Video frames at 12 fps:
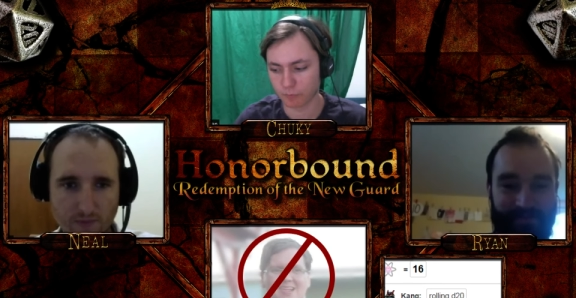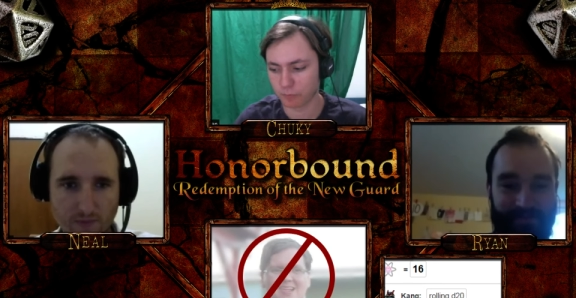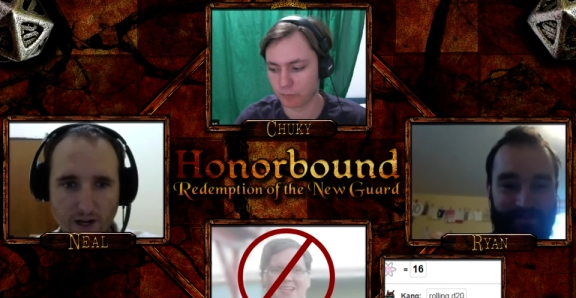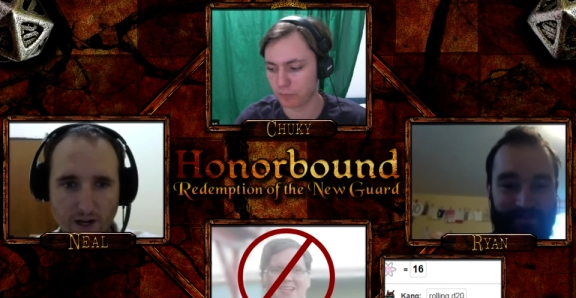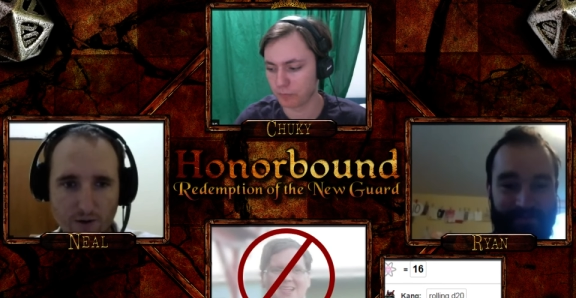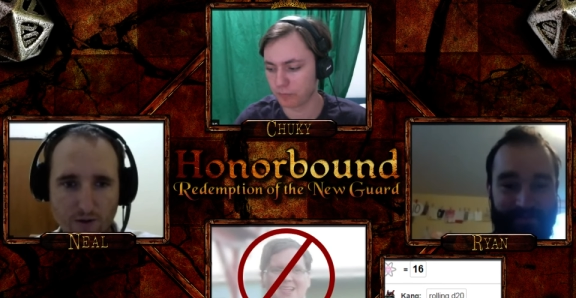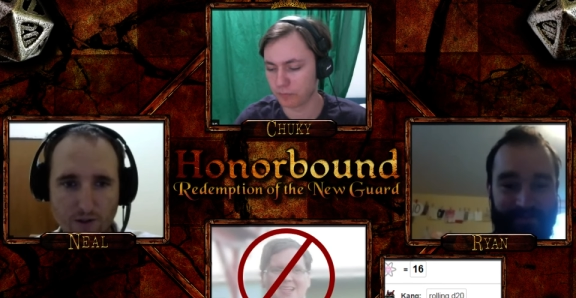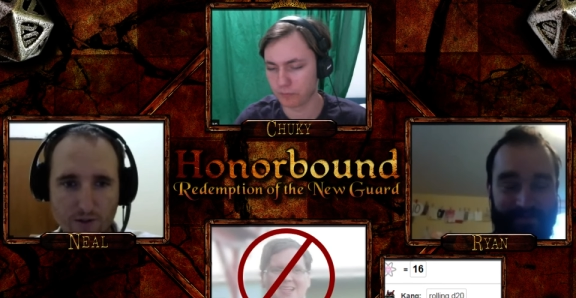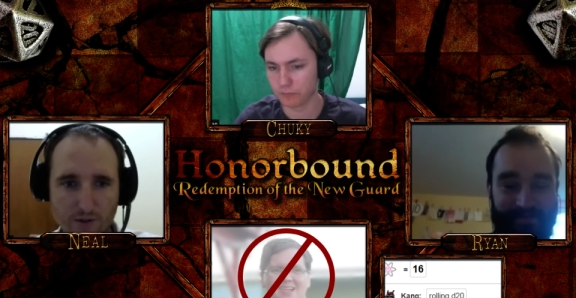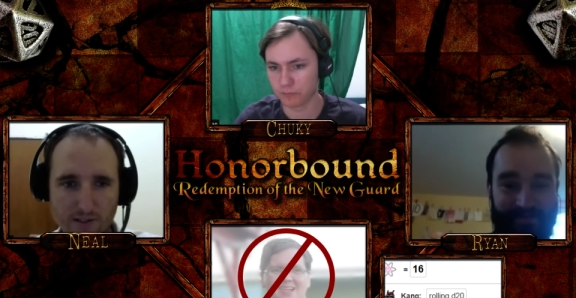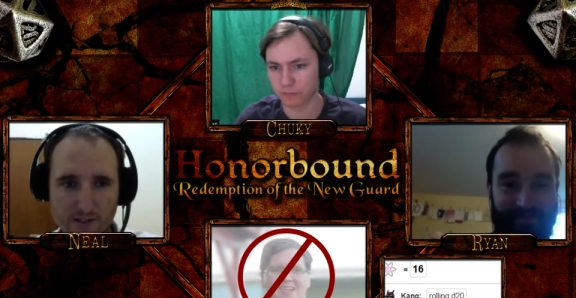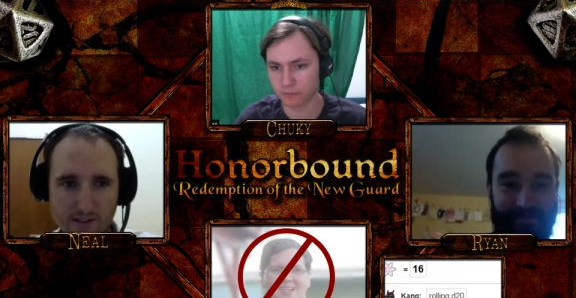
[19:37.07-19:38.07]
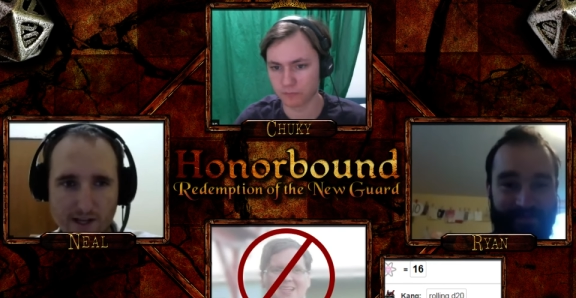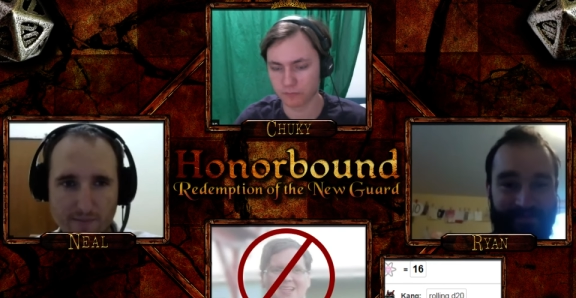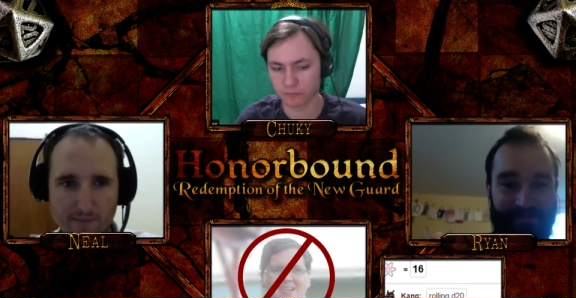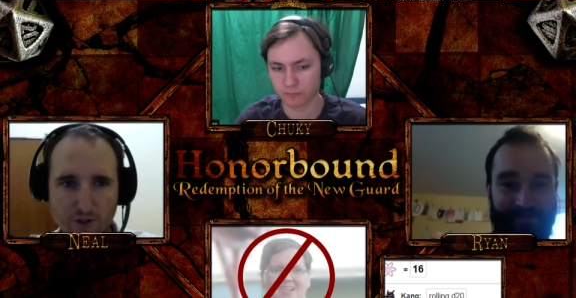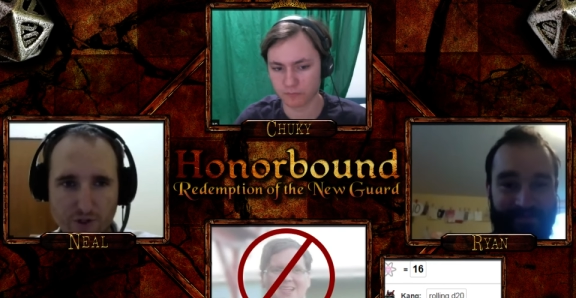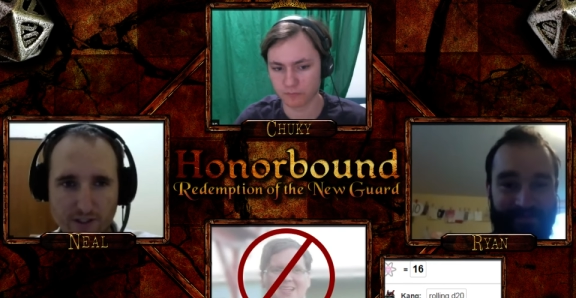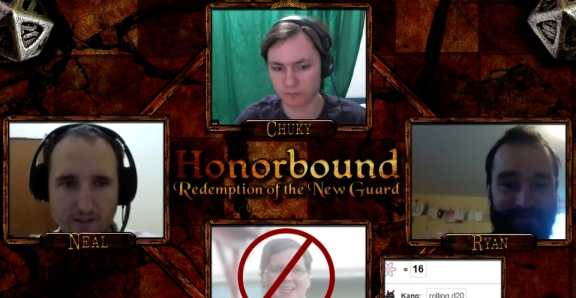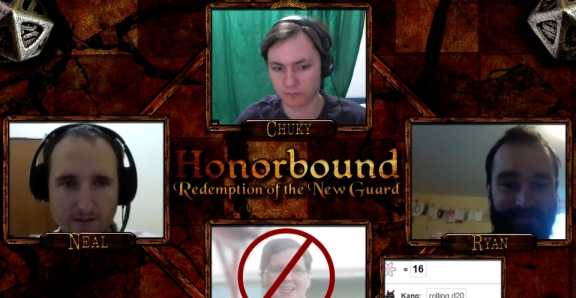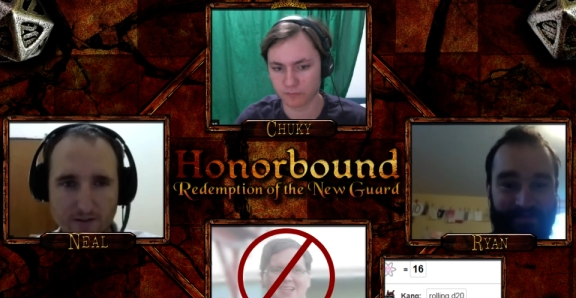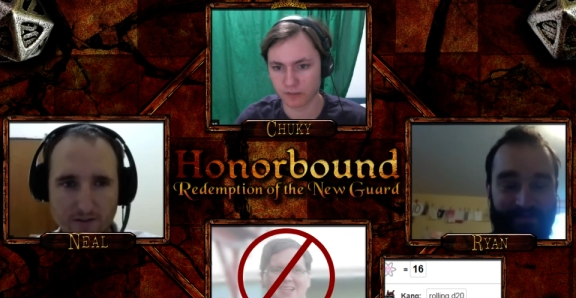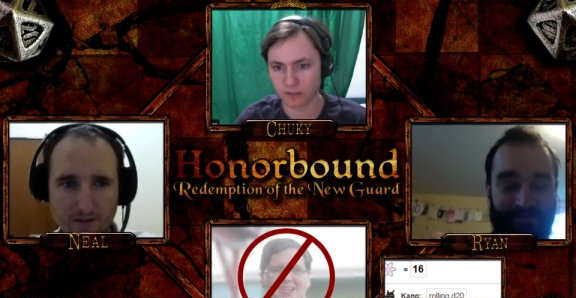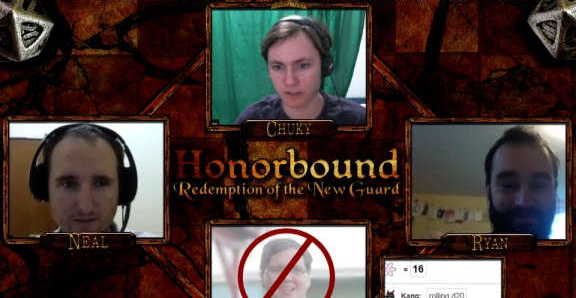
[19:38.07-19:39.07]
Speaker 1: How close does he step, Chucky?
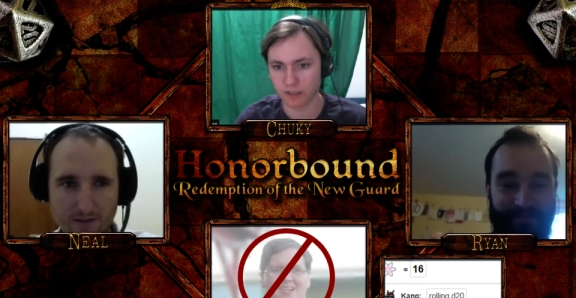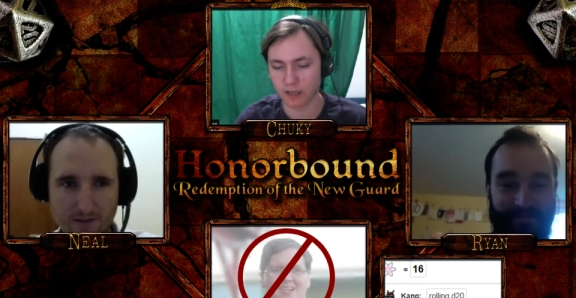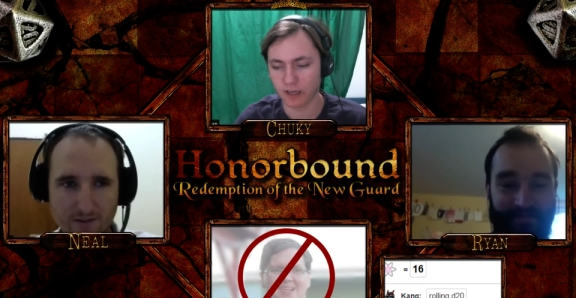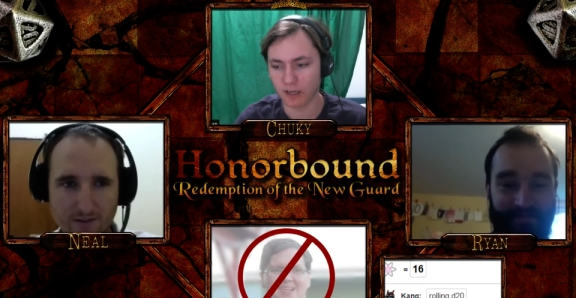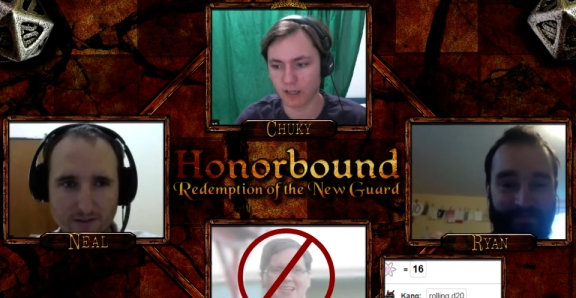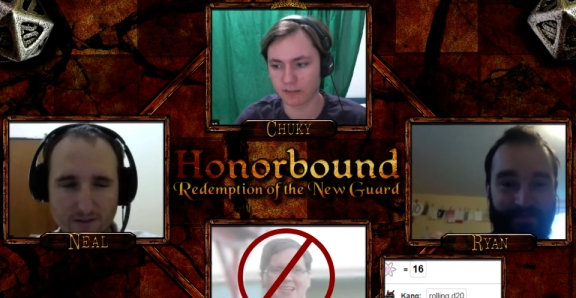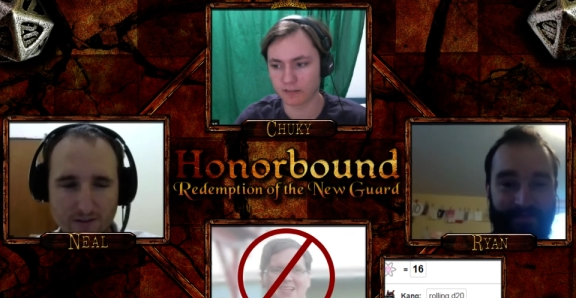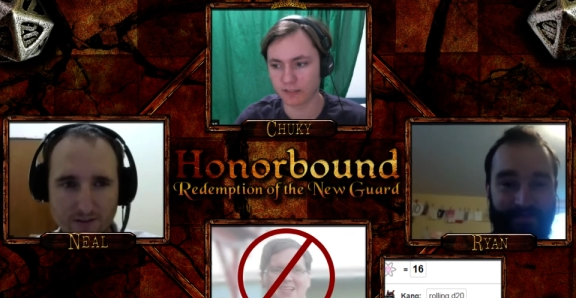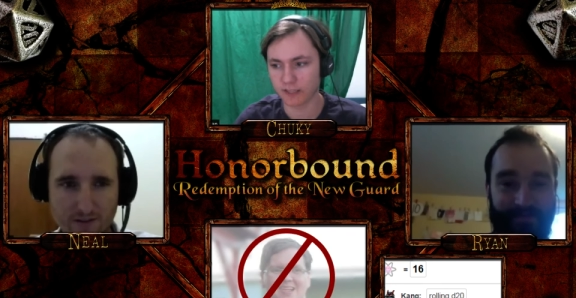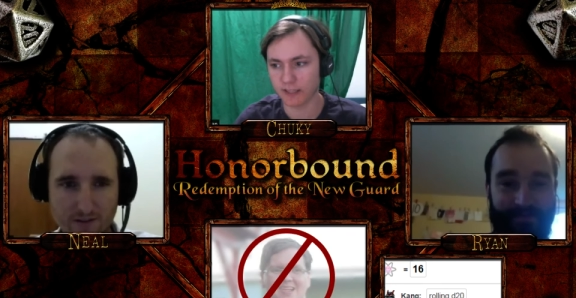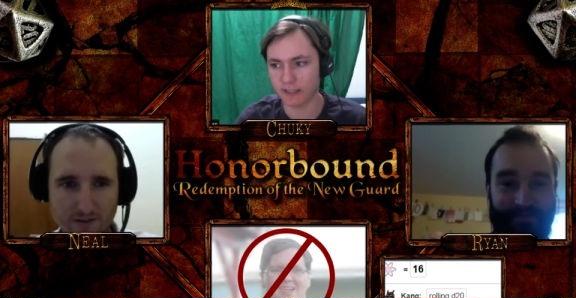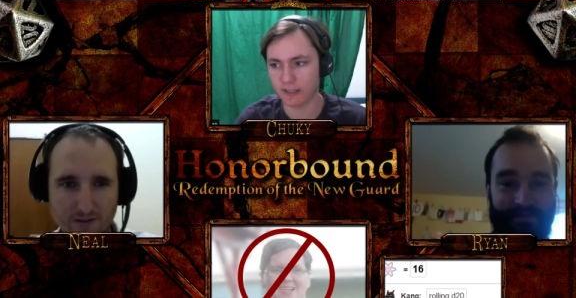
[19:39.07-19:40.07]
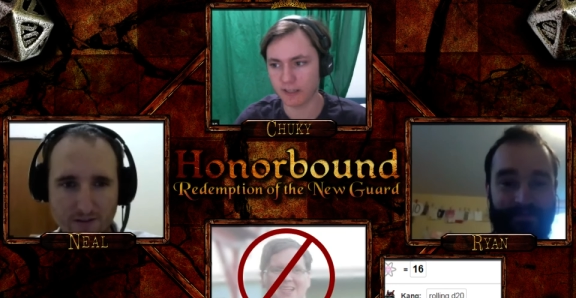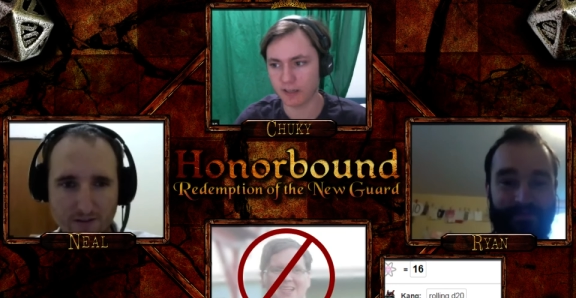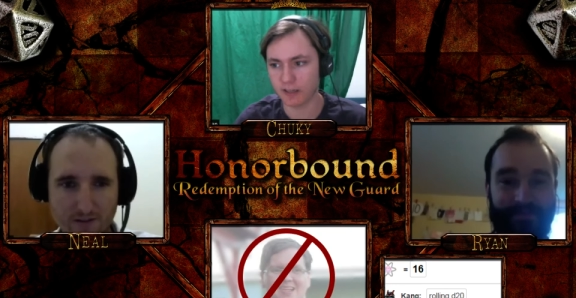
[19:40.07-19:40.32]
Uh, they